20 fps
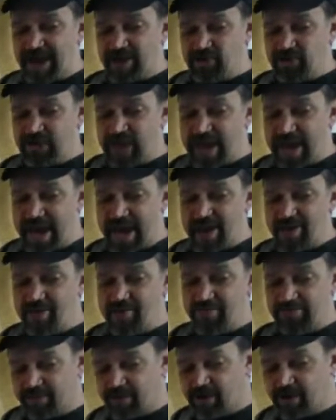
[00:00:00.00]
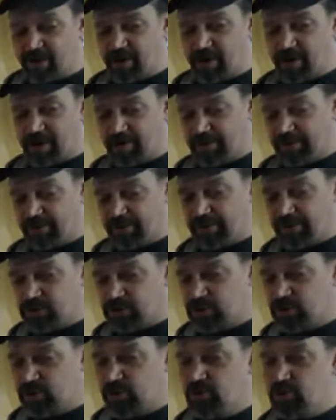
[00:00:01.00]
actually have
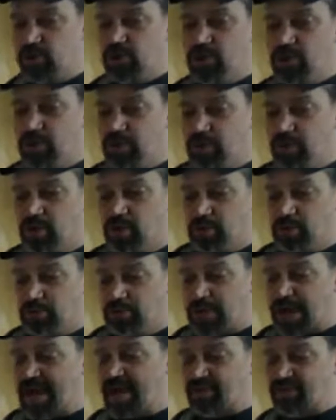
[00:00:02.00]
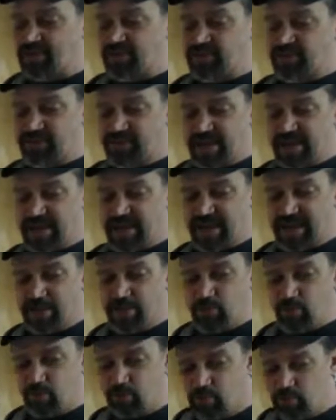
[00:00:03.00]
2 masks that
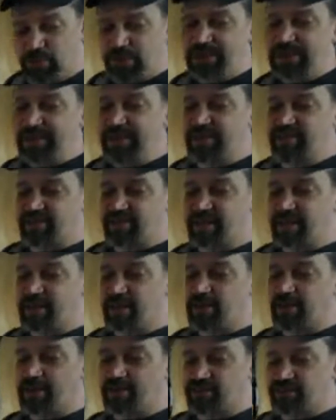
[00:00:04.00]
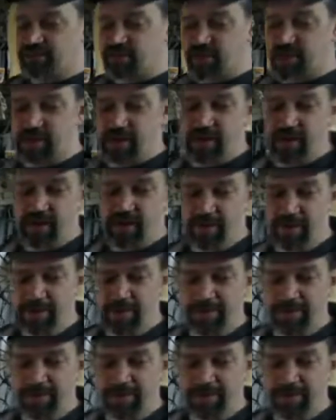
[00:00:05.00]
I'm really excited about starting.